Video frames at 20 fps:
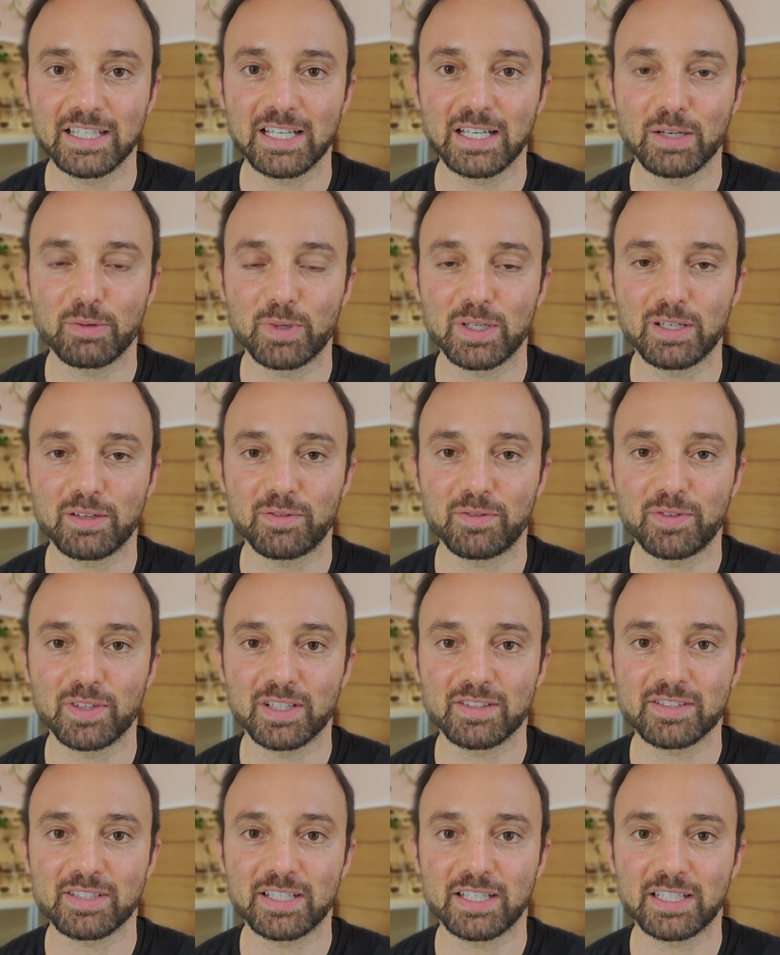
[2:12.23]
when it
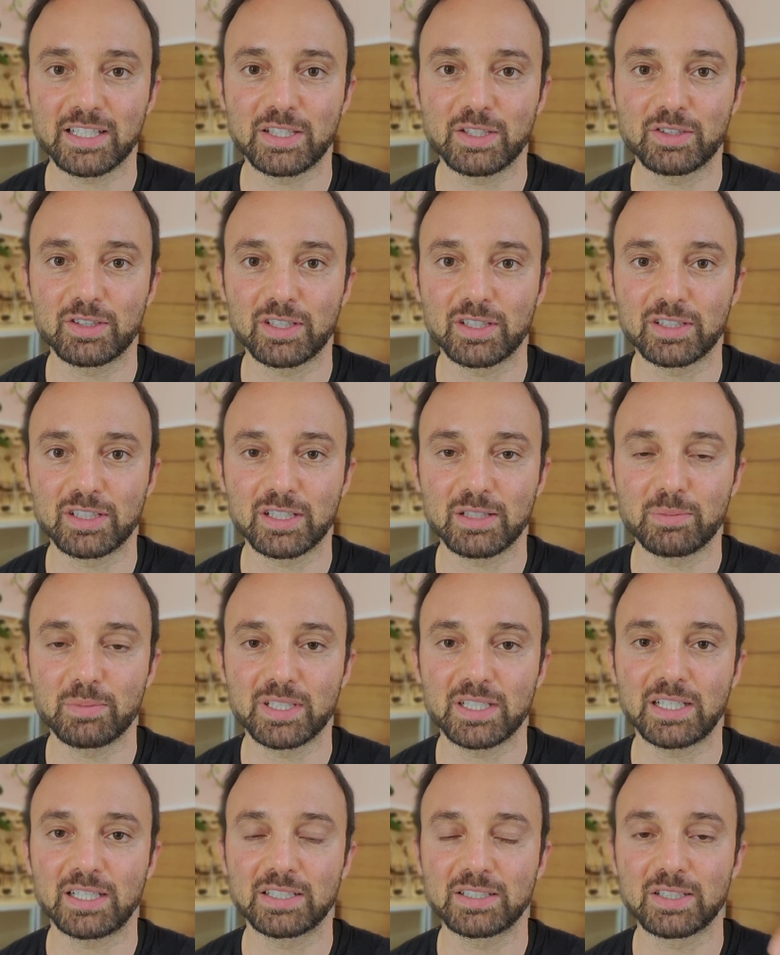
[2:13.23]
feels like you're a little
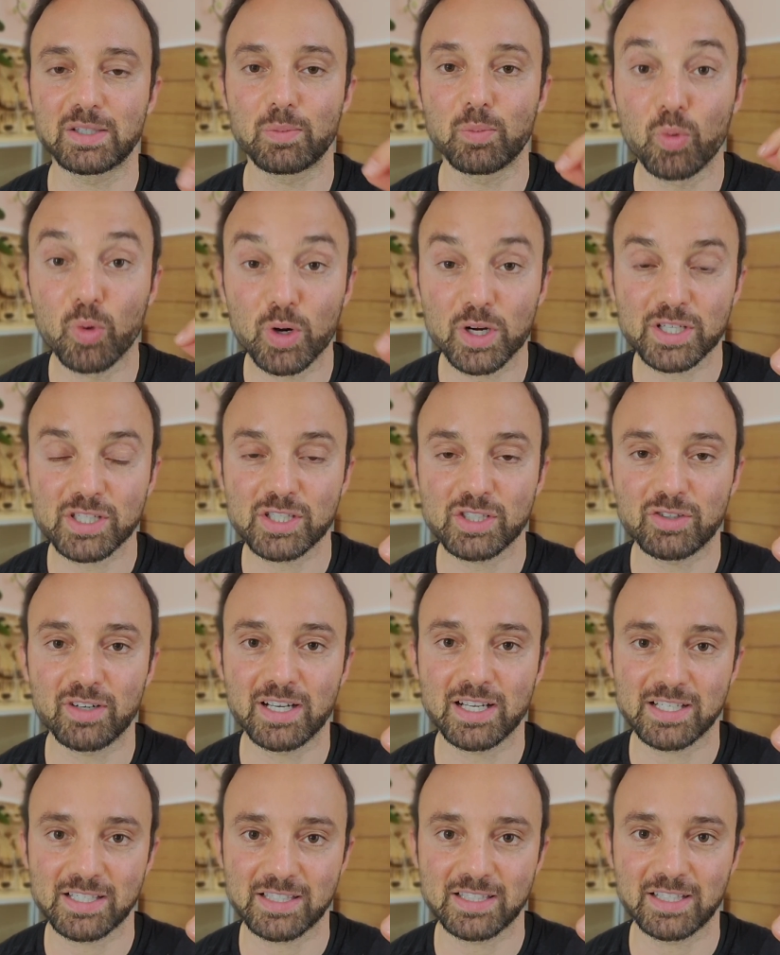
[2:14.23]
bit under more
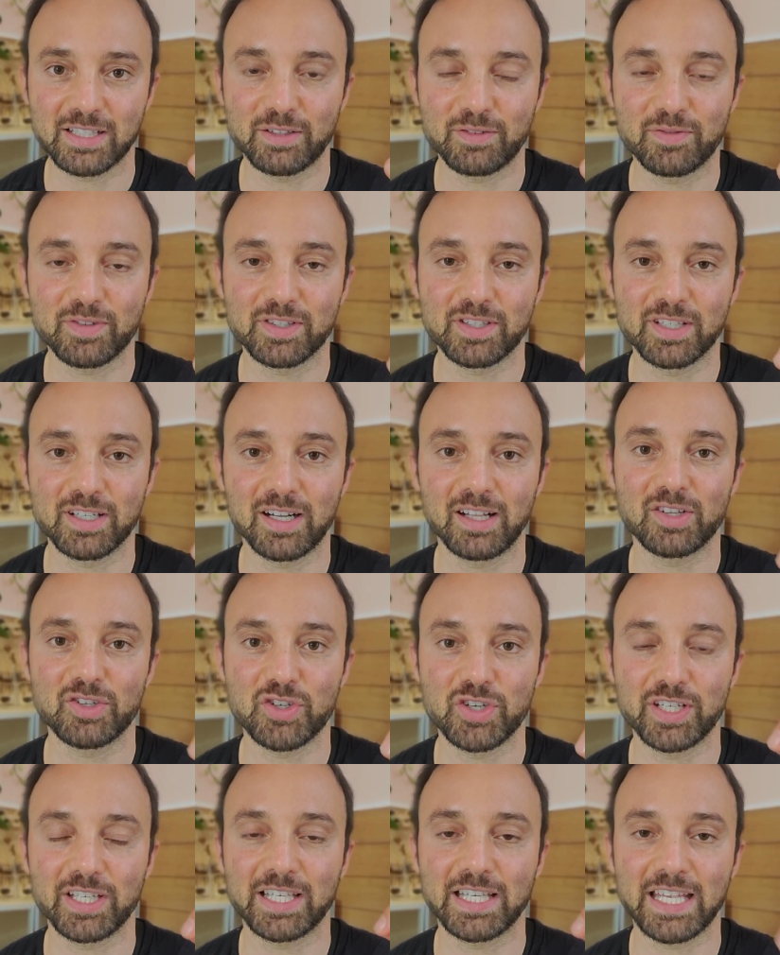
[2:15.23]
stress than your
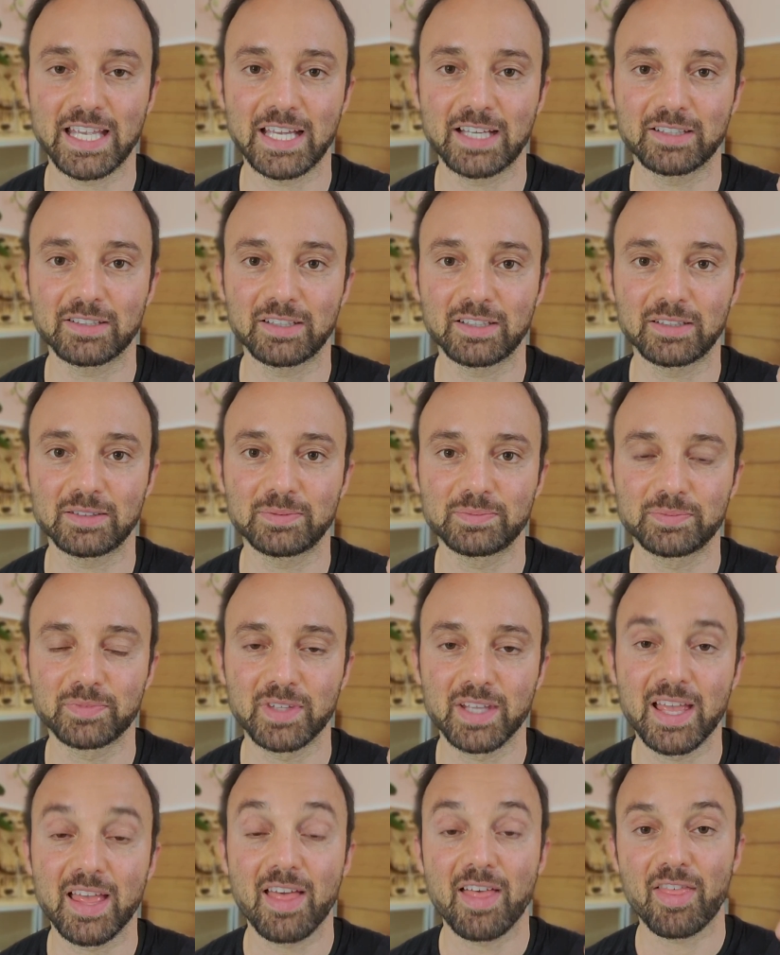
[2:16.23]
physiology can handle.
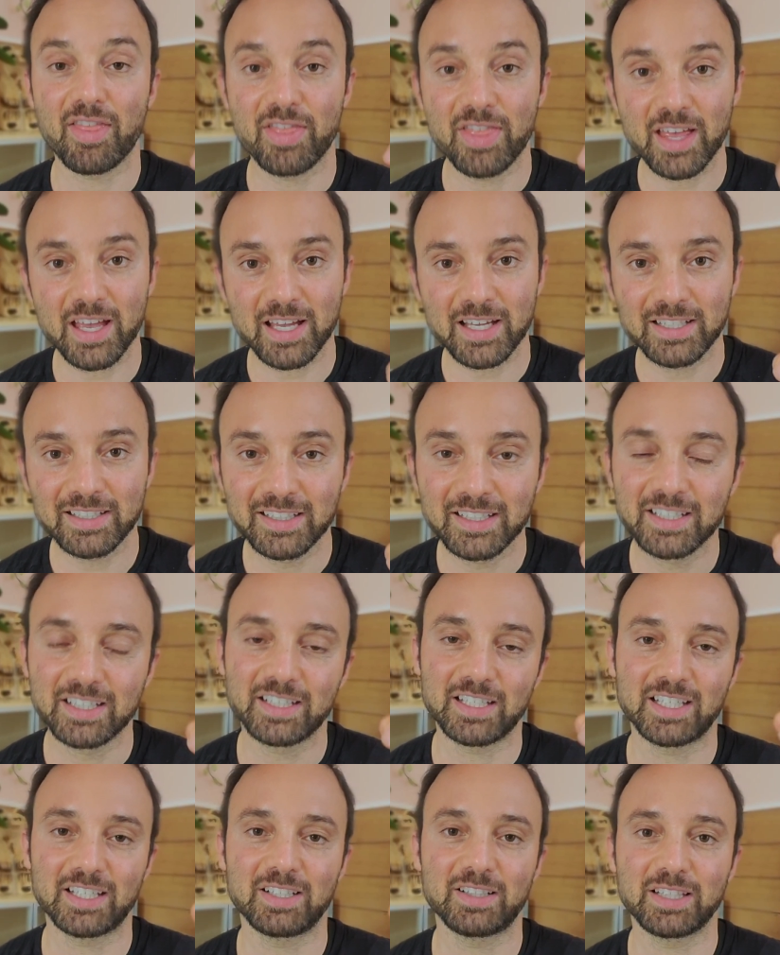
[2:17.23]
Then
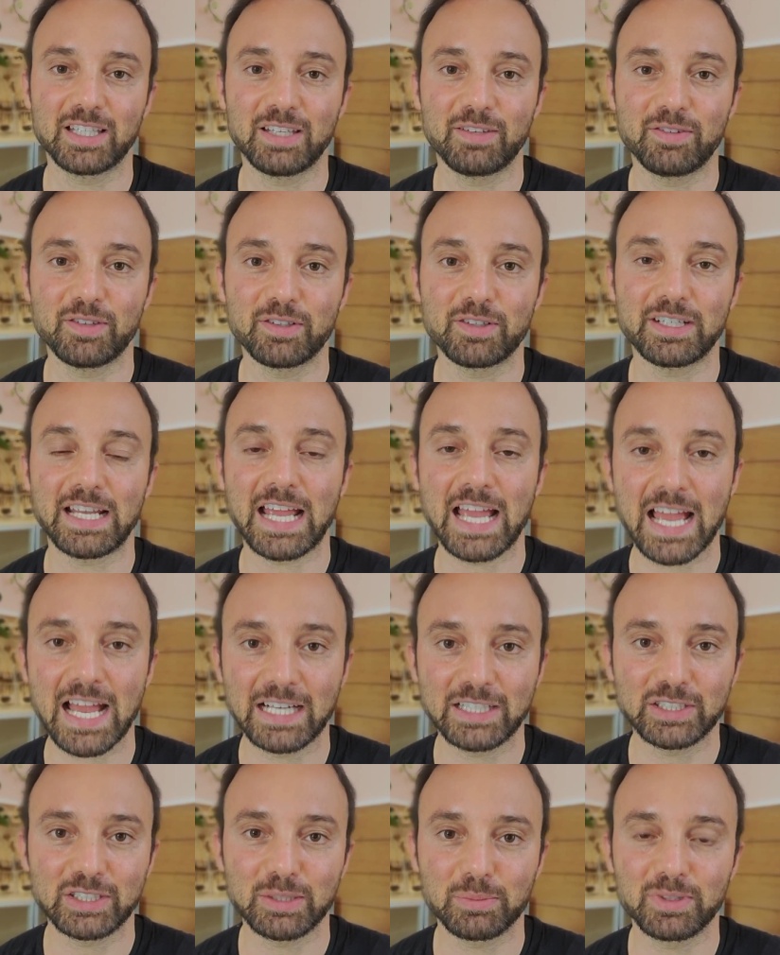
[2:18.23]
it'll give you
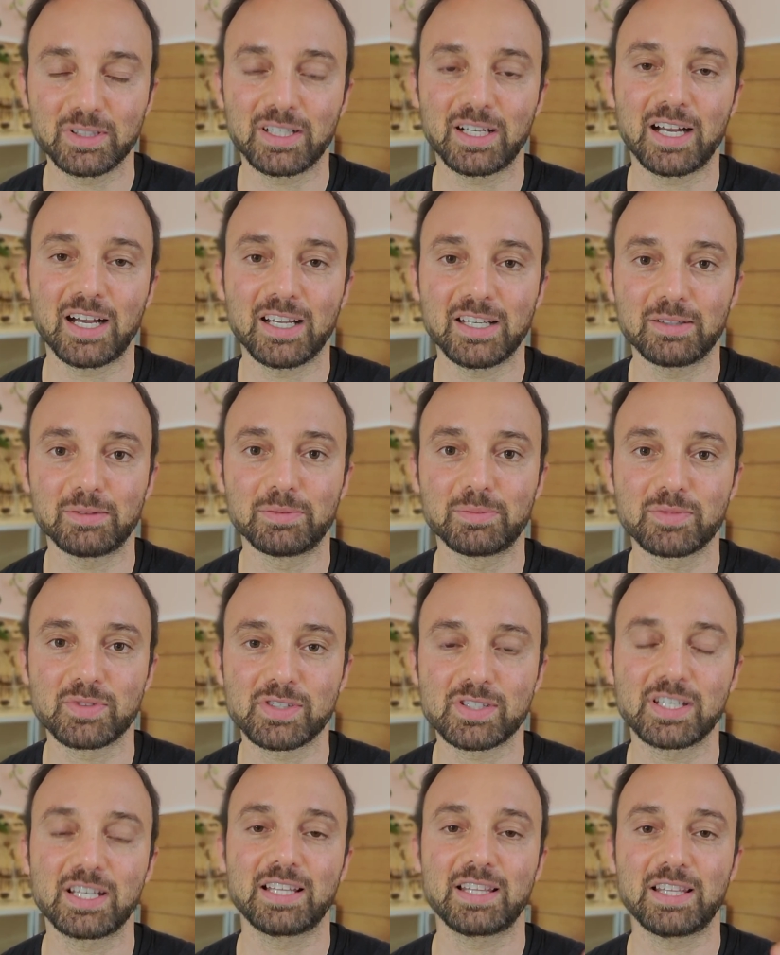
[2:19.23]
actionable
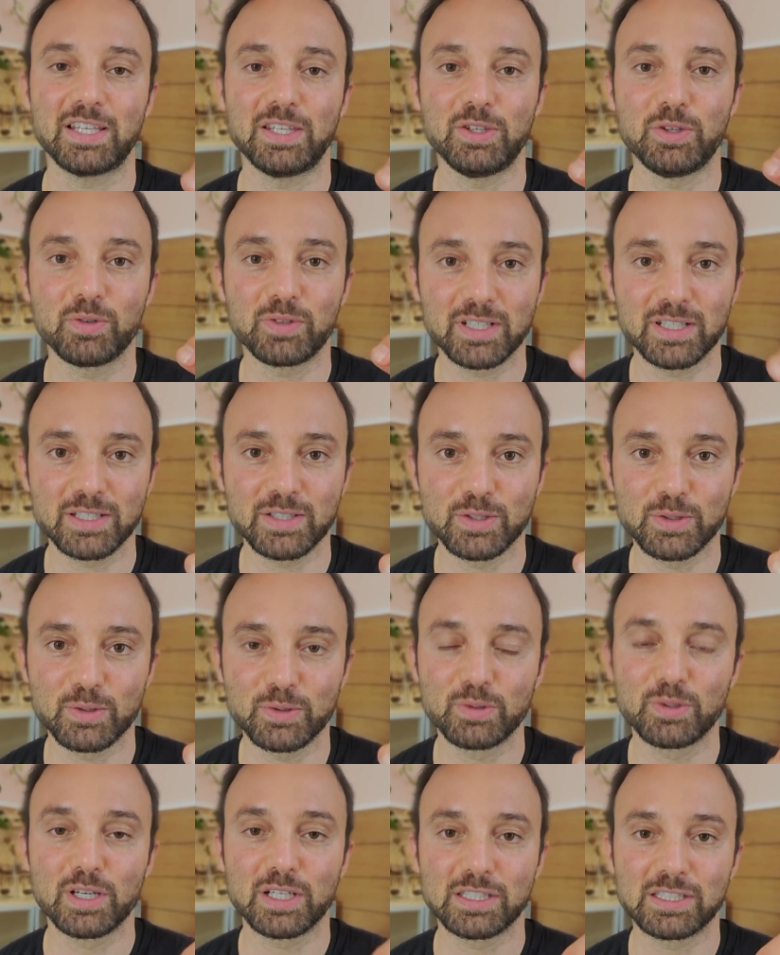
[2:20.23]
items that you can
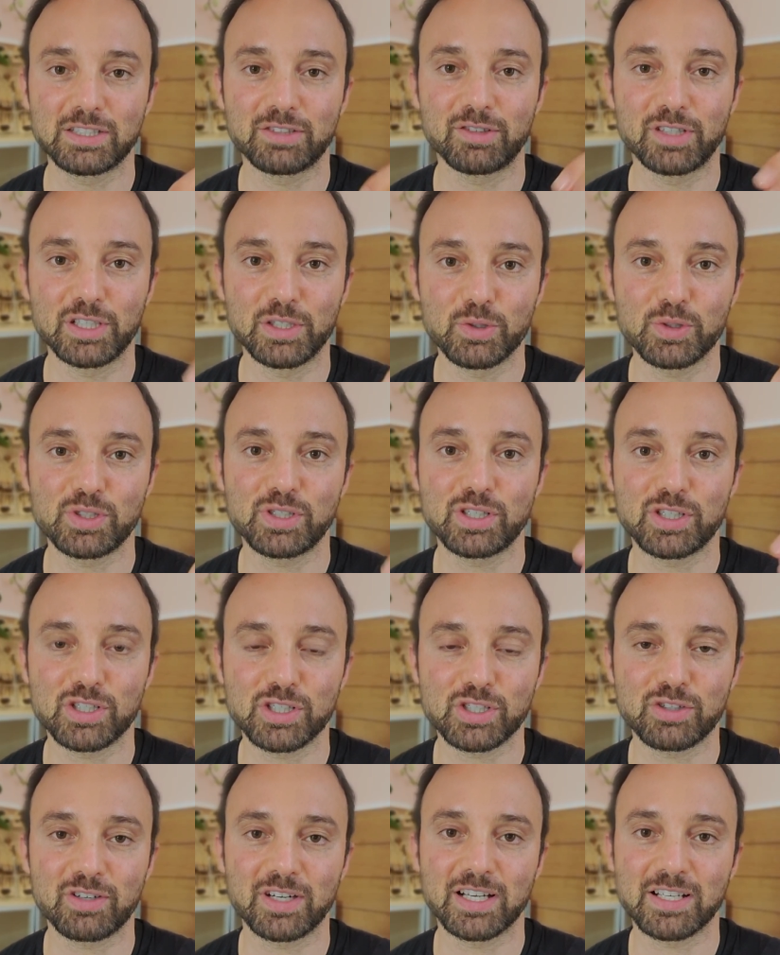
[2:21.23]
do to reduce your
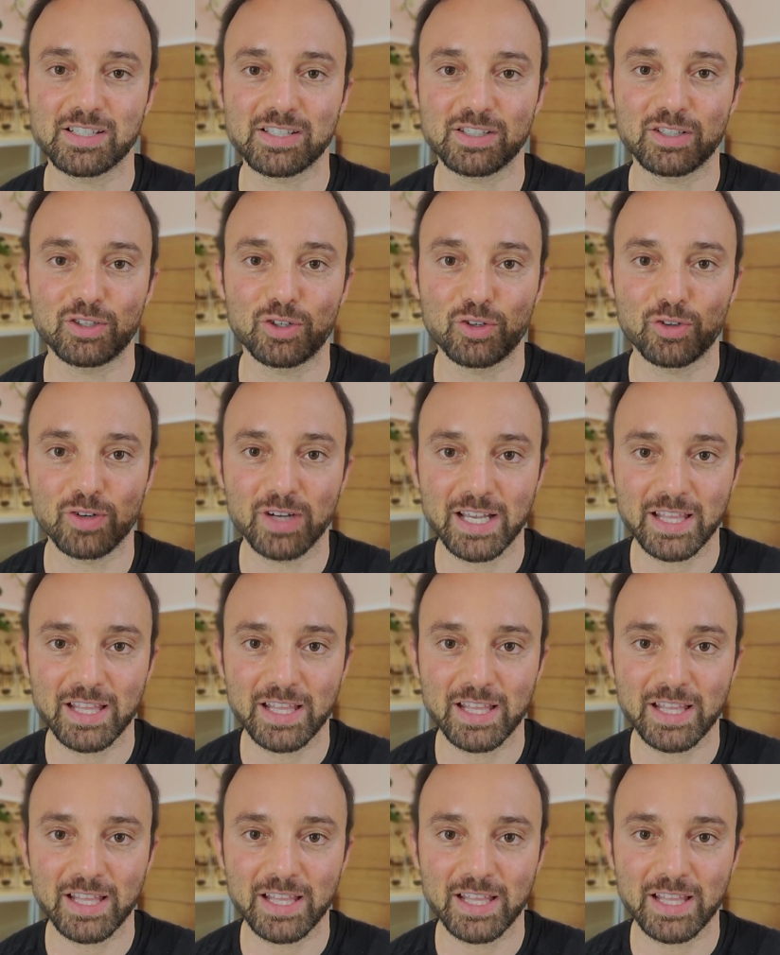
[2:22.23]
stress right